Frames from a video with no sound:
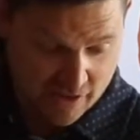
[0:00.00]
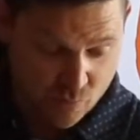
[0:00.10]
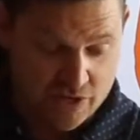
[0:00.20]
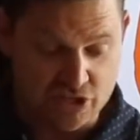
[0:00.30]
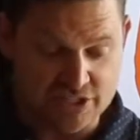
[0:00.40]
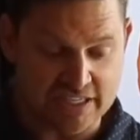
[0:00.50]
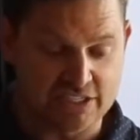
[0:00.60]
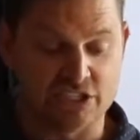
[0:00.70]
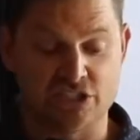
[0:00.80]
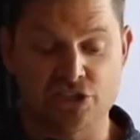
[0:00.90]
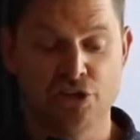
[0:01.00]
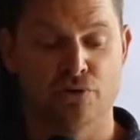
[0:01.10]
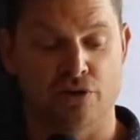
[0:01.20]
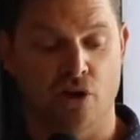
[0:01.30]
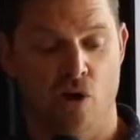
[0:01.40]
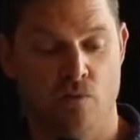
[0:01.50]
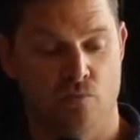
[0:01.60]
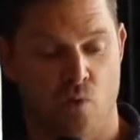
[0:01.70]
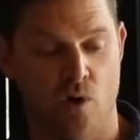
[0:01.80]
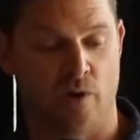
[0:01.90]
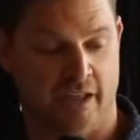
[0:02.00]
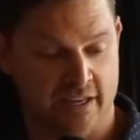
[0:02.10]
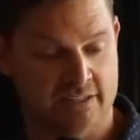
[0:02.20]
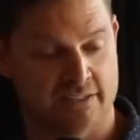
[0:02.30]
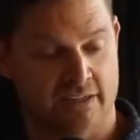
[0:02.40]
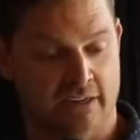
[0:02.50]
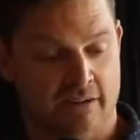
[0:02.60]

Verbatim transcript: When you're 62, the Cold War hits,